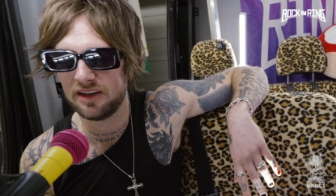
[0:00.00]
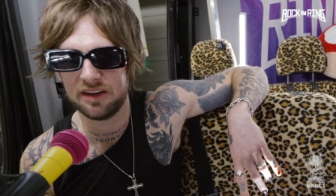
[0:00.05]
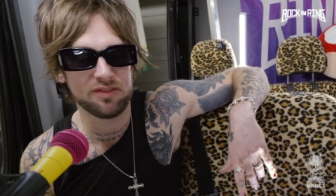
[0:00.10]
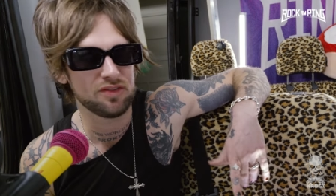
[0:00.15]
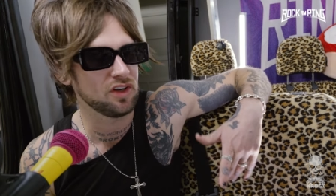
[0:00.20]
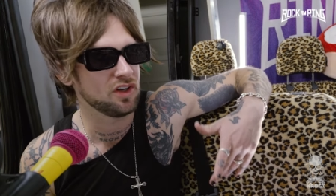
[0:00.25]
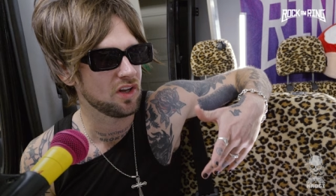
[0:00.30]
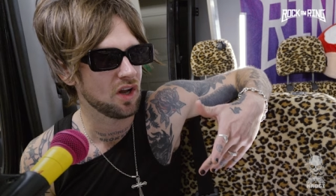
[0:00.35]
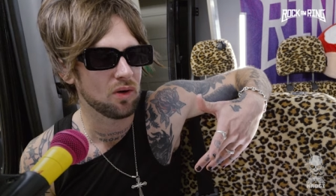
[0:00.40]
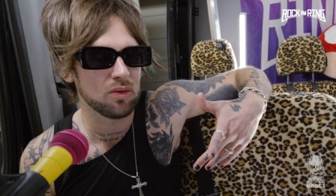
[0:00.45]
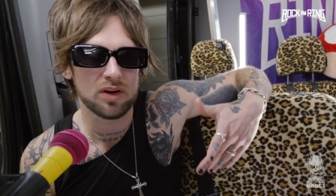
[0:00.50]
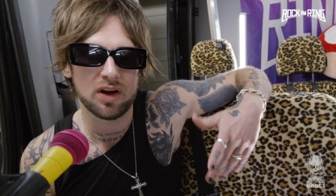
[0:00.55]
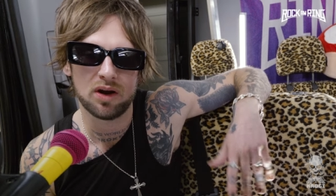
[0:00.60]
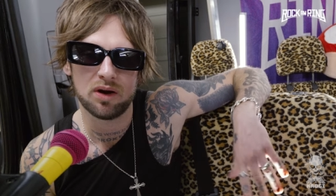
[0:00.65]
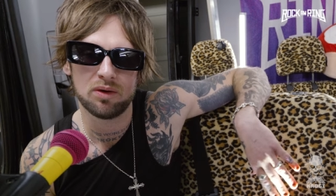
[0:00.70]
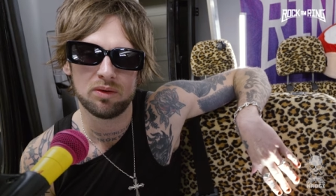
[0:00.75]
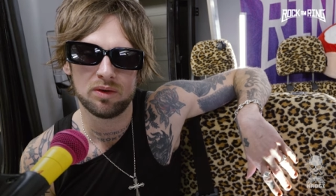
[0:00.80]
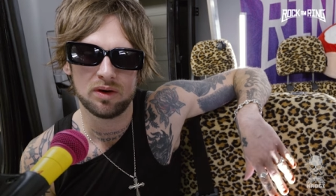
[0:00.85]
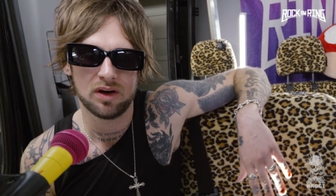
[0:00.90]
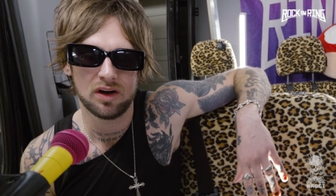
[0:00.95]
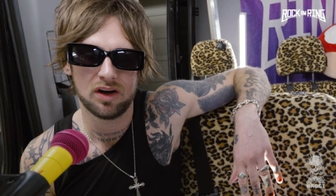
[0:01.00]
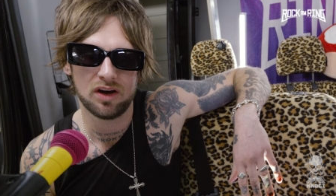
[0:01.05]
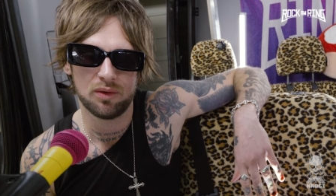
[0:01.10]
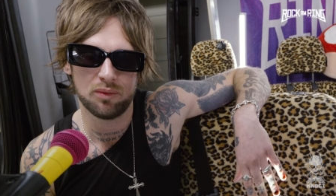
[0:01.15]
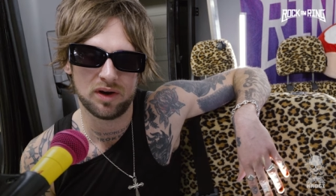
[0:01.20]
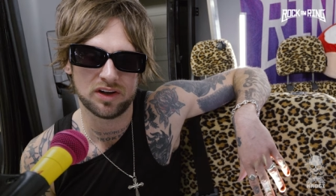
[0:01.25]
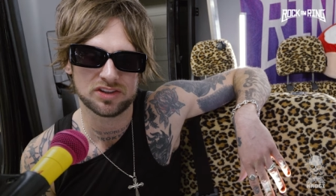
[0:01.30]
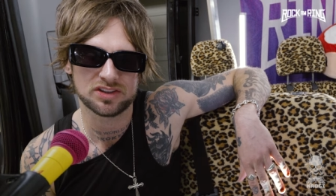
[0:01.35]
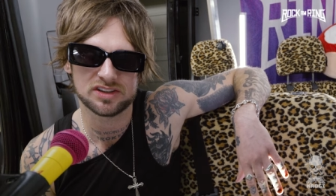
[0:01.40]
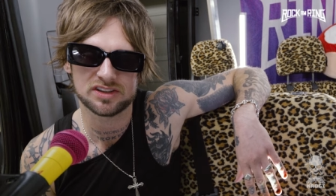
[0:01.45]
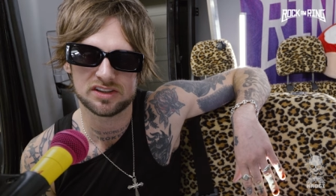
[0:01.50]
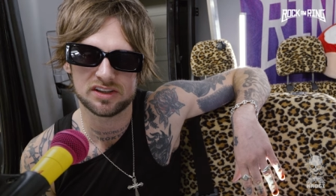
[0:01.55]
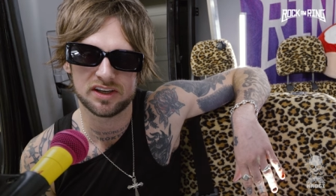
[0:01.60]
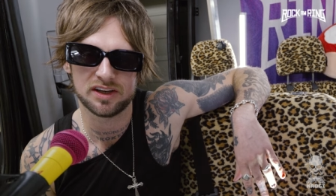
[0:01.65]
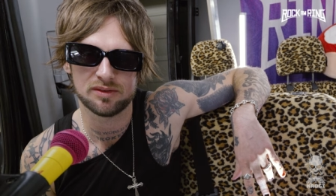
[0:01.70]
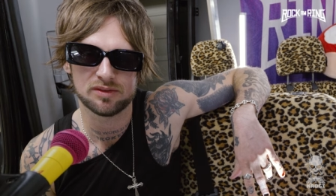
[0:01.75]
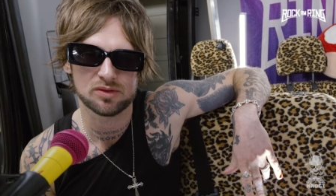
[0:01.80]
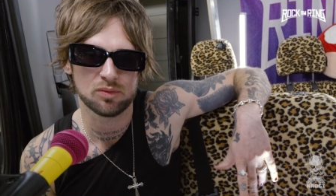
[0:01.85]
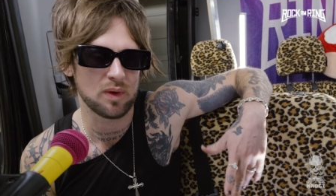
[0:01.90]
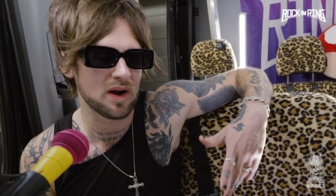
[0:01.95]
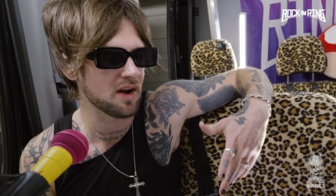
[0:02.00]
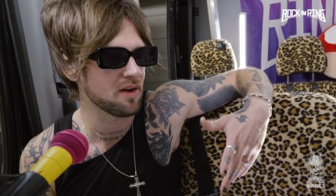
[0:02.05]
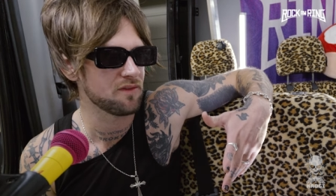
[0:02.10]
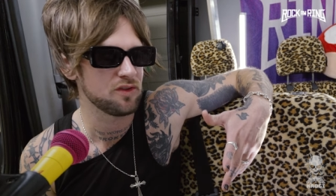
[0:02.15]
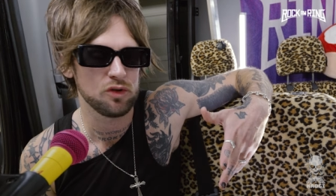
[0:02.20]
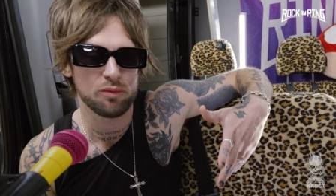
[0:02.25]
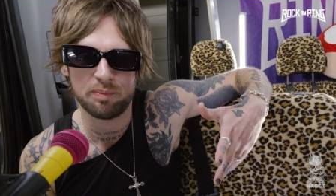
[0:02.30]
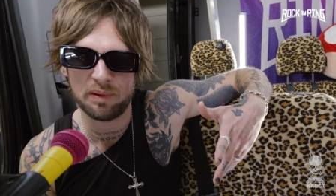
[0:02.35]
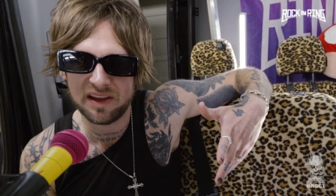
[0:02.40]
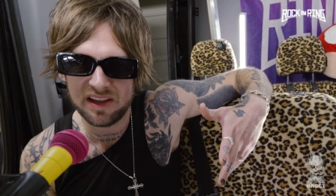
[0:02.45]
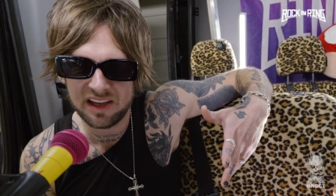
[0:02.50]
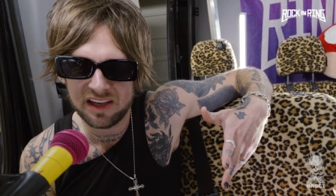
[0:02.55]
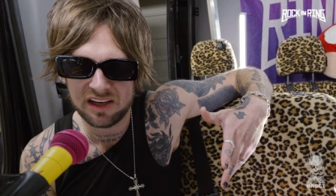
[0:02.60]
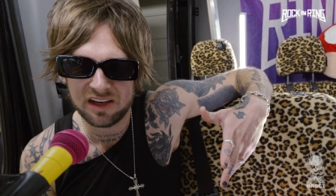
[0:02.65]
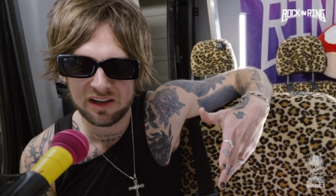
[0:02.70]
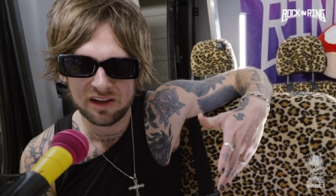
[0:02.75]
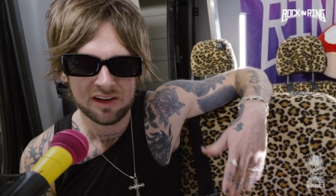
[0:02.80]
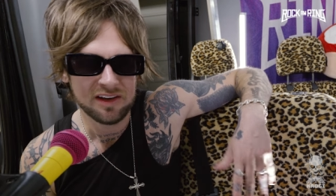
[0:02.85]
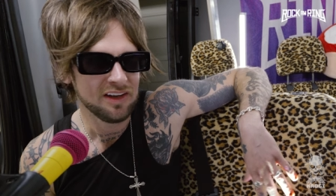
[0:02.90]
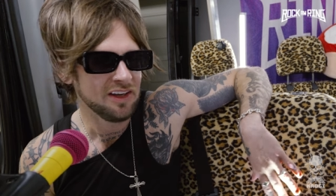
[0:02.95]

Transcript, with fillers: If you don't know While She Sleeps, where have you been?